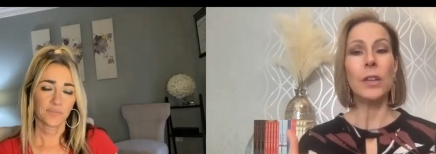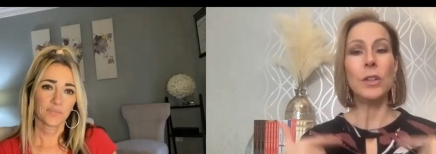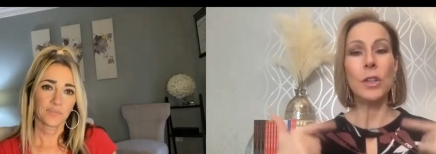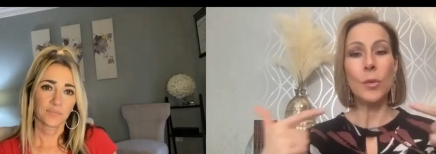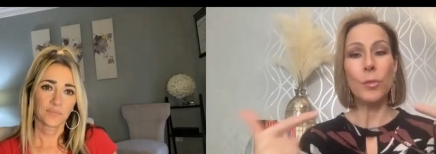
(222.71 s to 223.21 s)

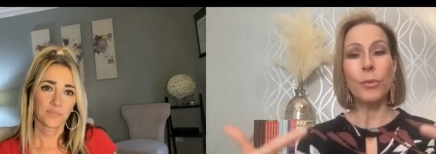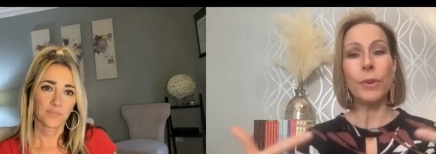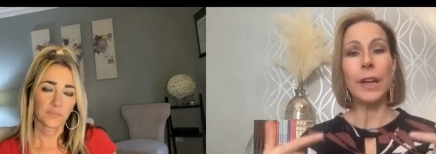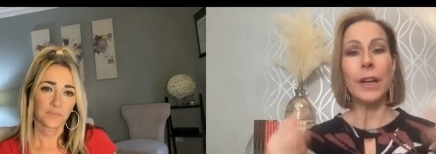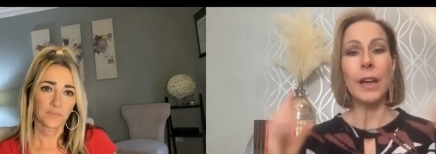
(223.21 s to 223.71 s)
Speaker 1: can you
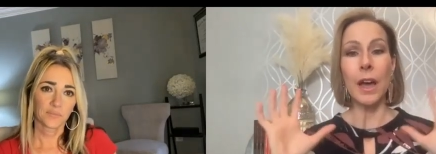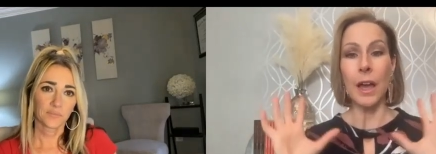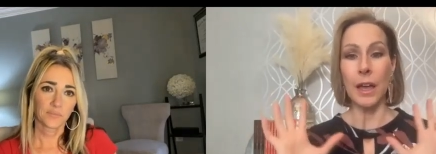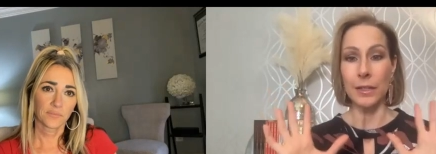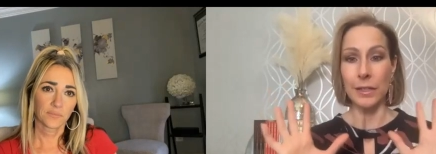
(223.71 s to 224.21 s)
bring
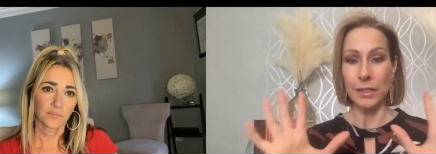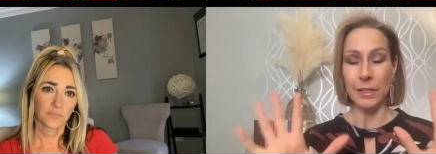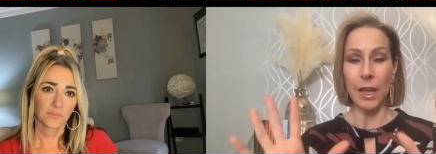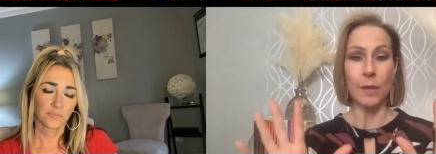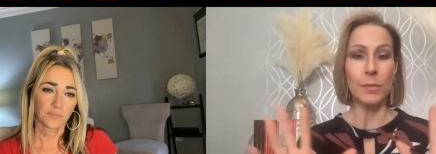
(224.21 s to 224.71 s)

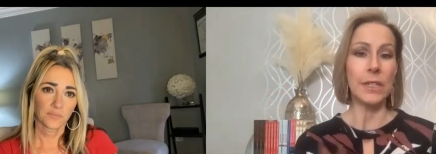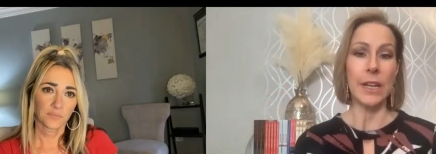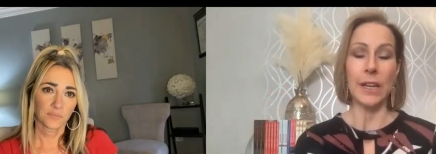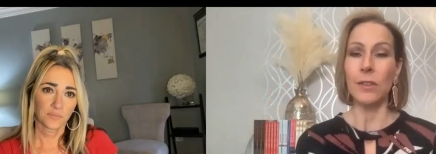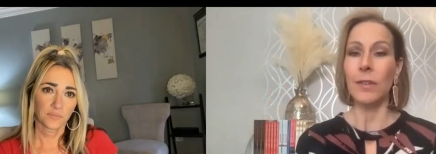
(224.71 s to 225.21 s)
us up to
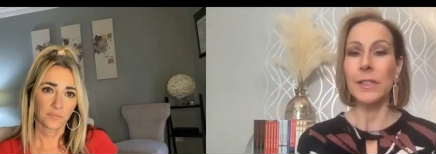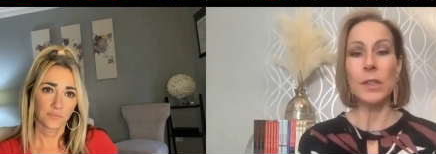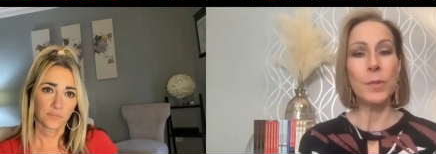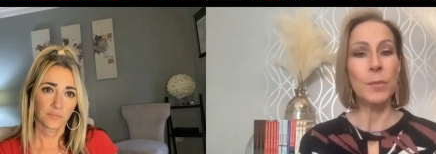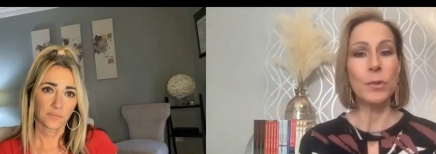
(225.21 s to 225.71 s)
date the rest of
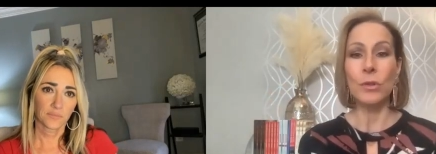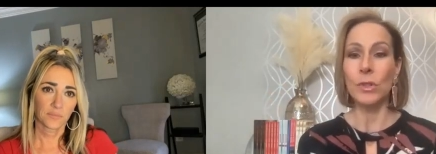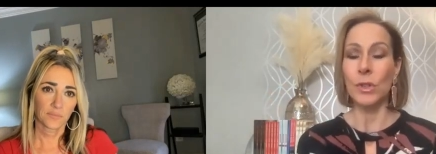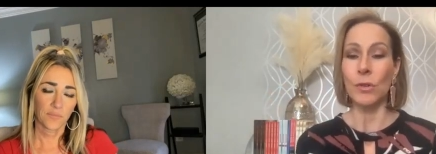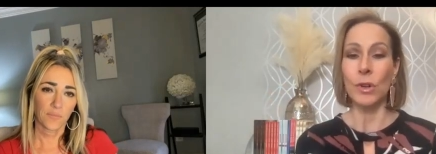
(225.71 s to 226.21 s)
the people who
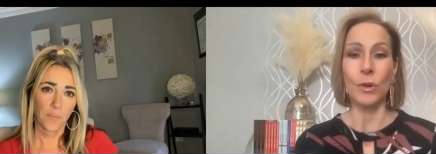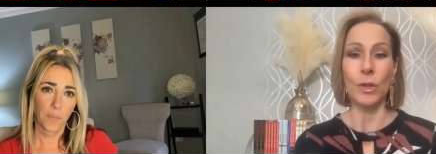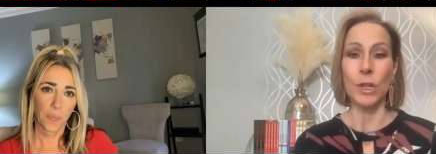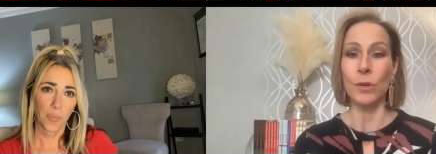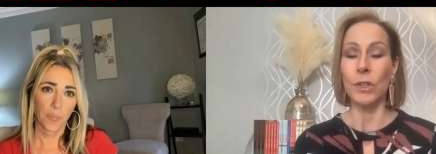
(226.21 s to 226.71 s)
don't know
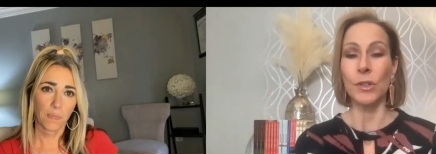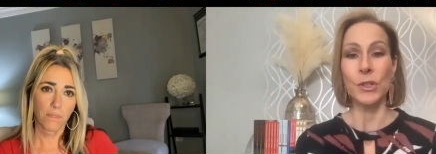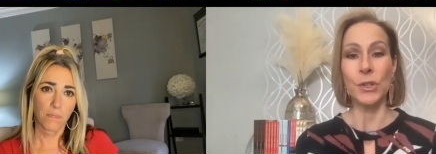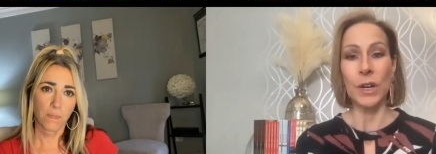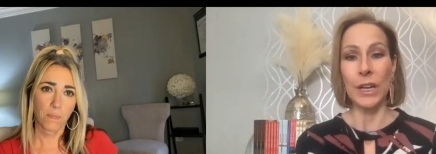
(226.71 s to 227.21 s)
you and your
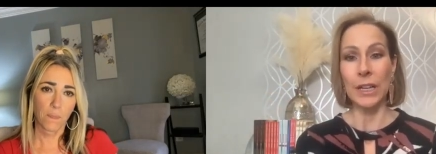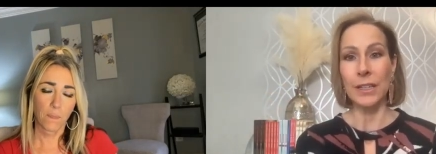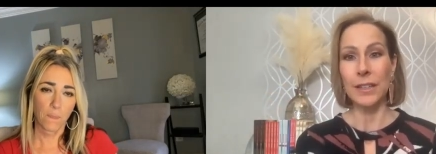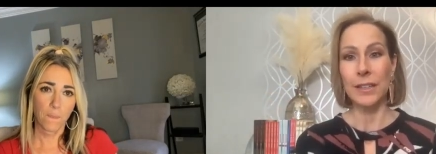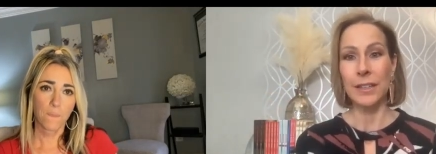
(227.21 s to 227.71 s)
story
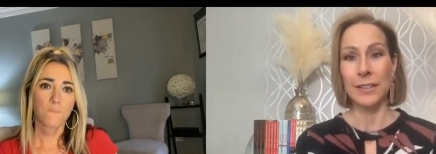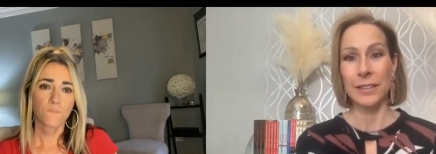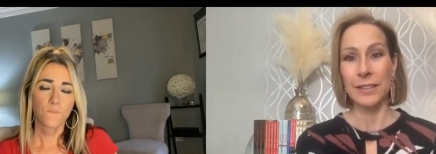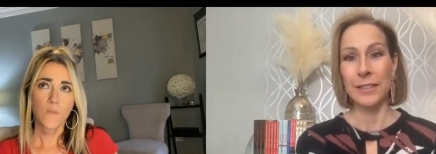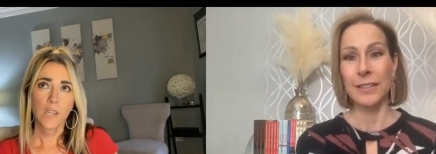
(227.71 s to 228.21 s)

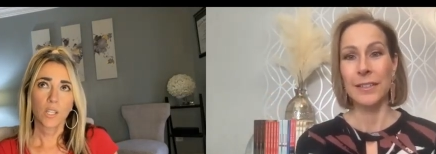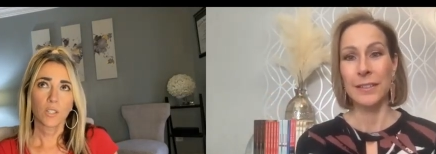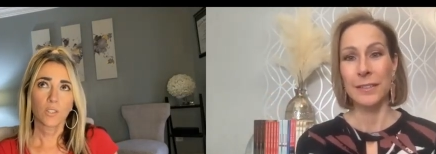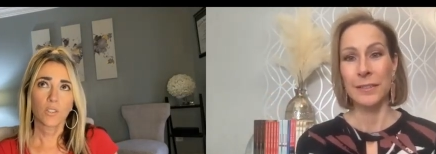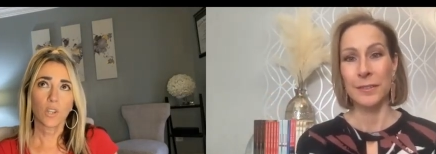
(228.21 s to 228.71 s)

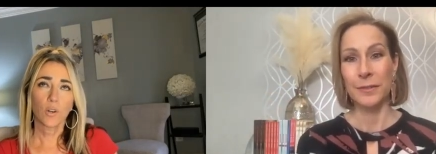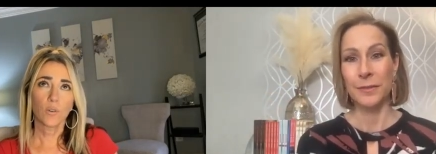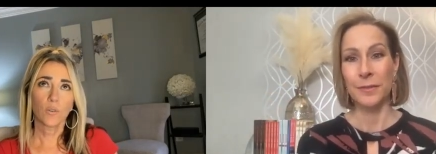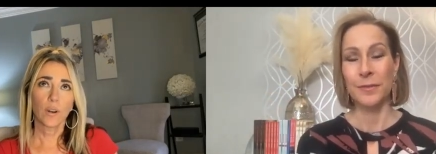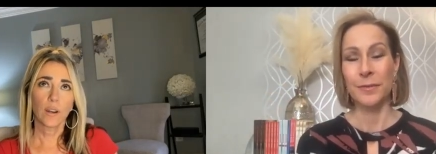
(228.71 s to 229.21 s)

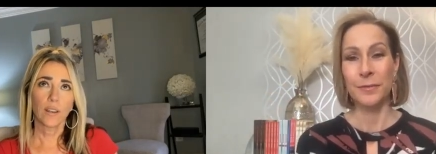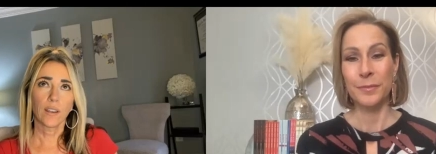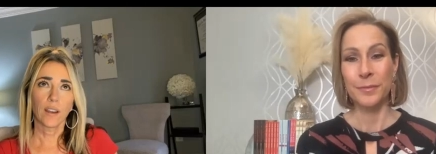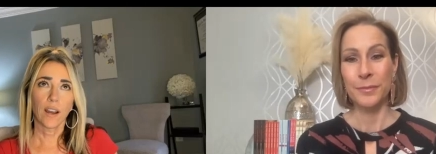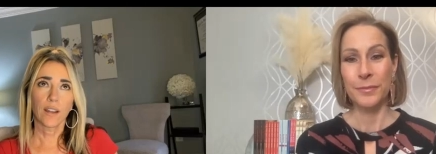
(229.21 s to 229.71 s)
Speaker 2: so
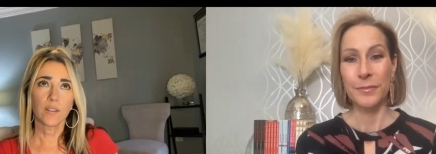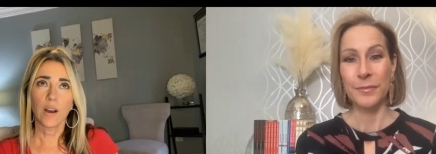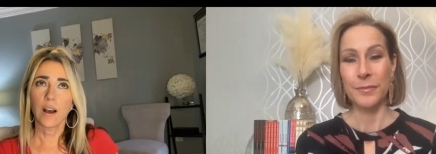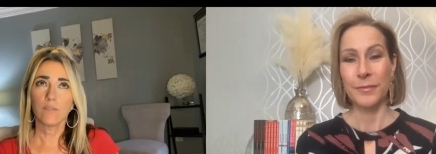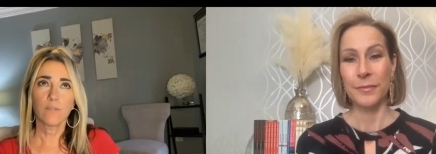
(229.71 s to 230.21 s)
I don't know
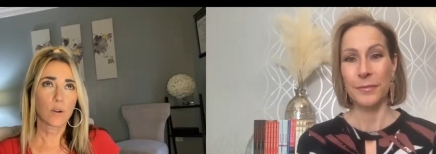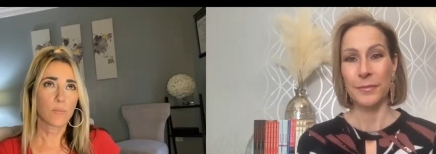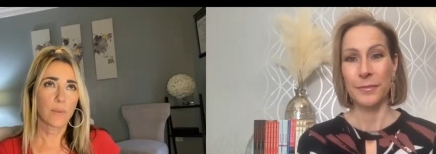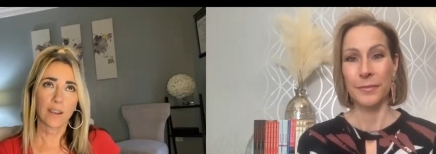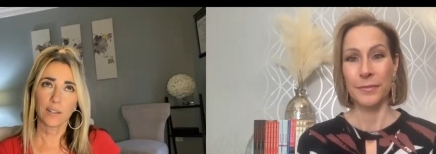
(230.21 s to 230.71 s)
how far
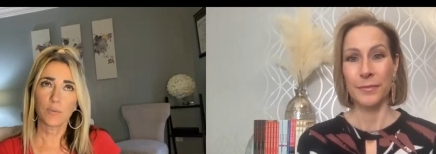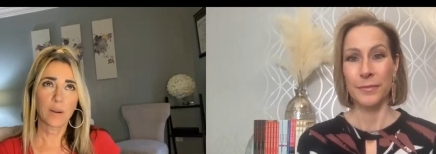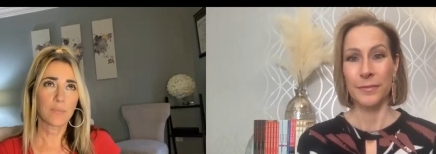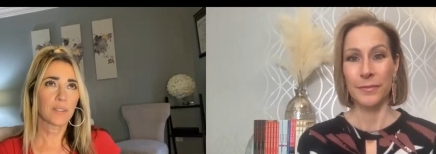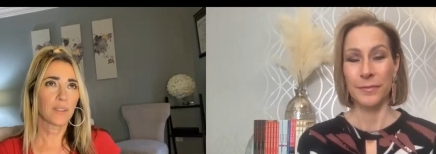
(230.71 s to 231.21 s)
back you
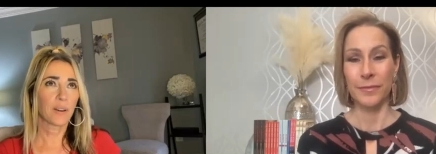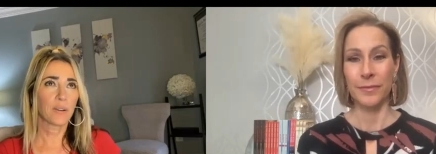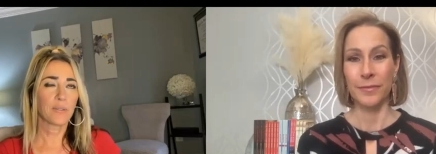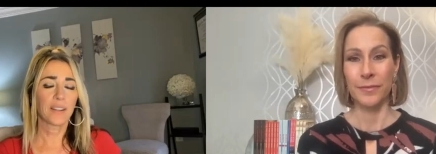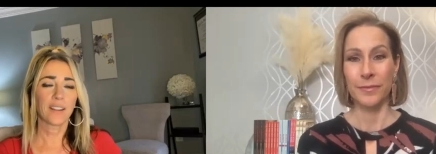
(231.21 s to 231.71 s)
want me to
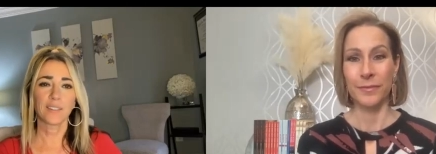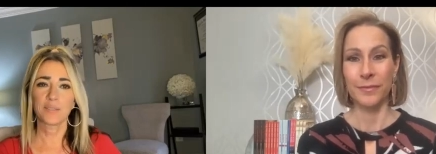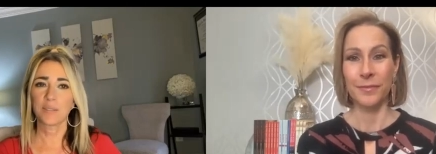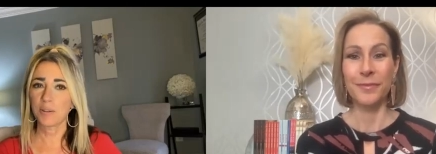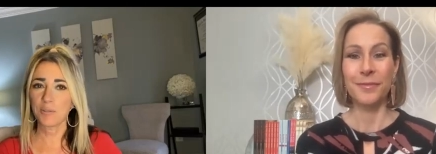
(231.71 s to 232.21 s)
go, and I don't
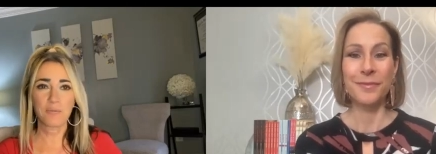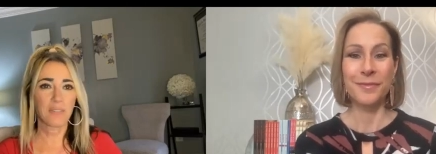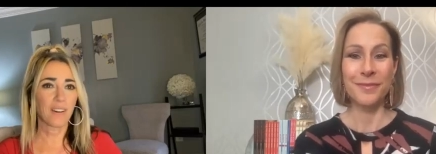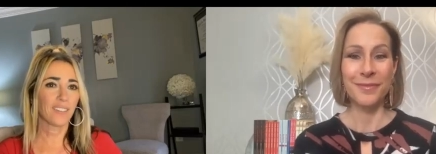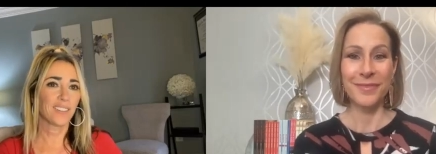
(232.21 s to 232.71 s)
know,
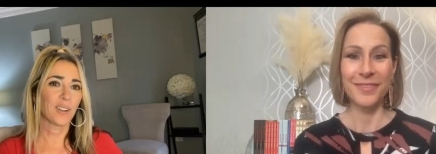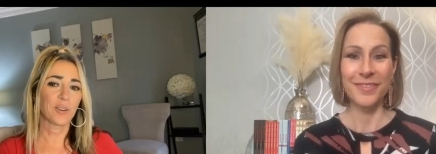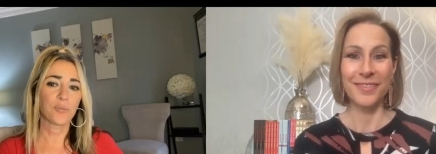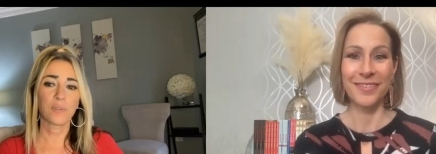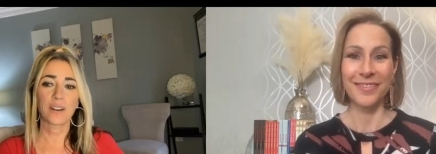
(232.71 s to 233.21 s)
you
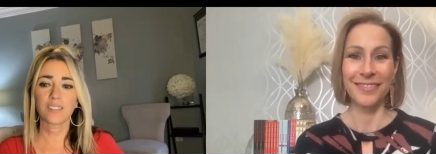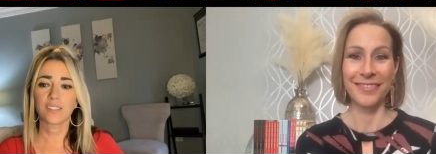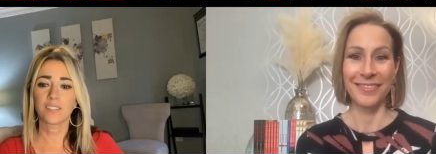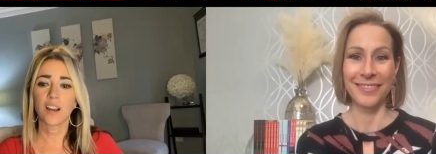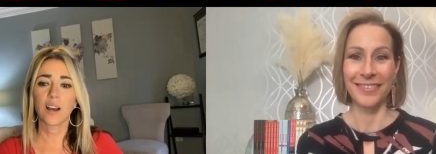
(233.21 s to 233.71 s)
know, where to
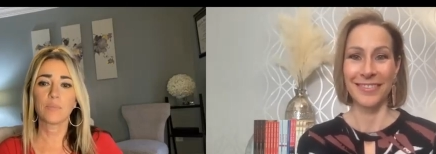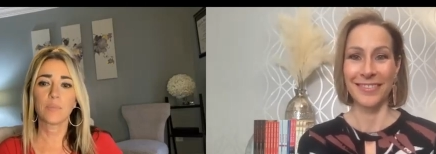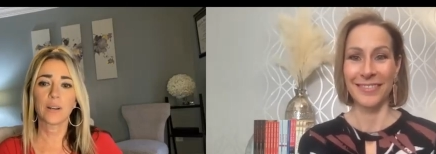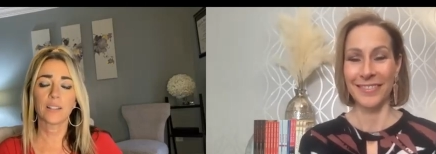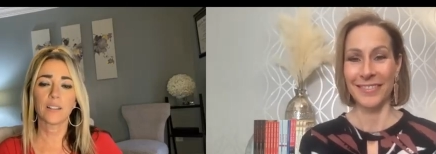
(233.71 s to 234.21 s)
stop. But